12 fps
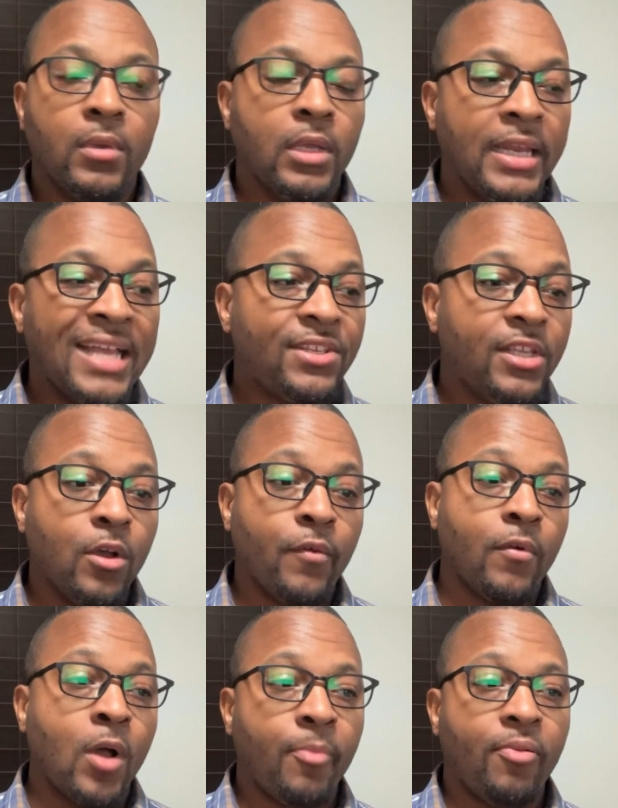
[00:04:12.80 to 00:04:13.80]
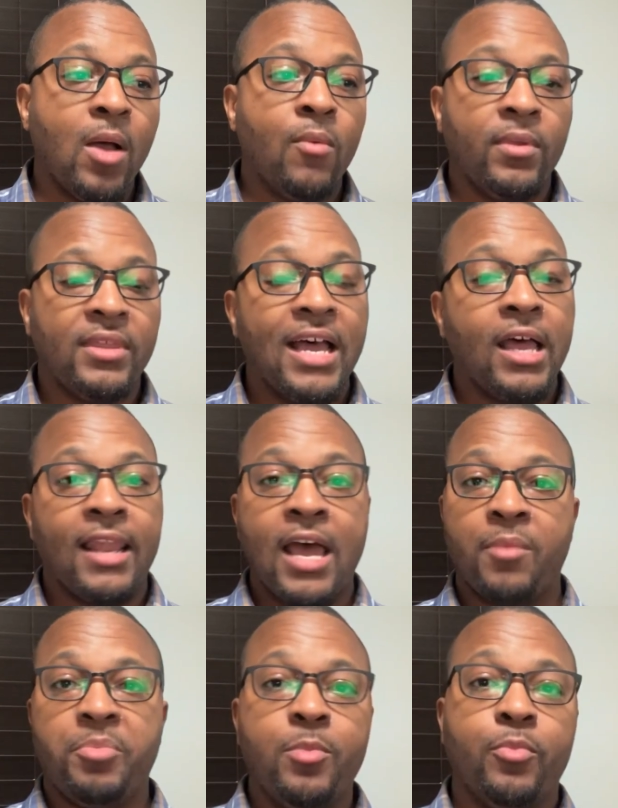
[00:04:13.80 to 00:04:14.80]
And that's the overall problem with how a
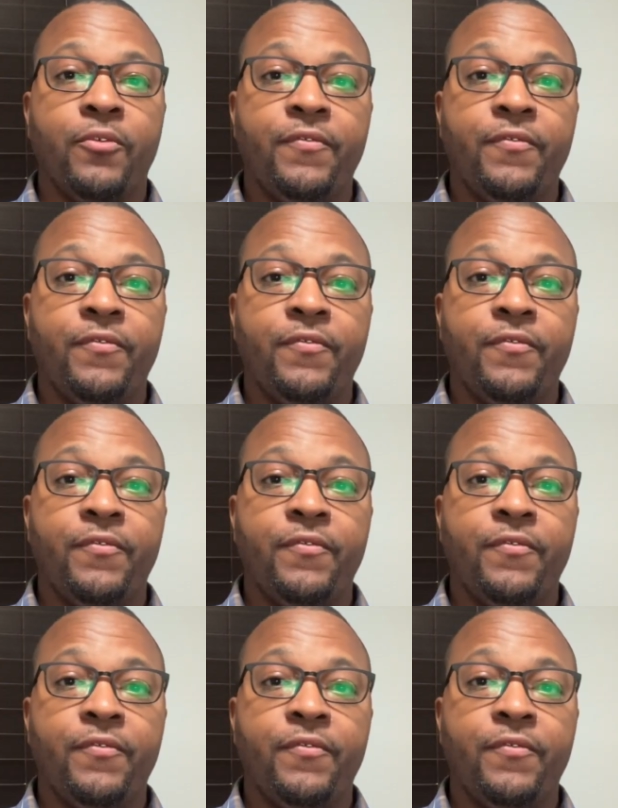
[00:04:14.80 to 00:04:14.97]
lot of people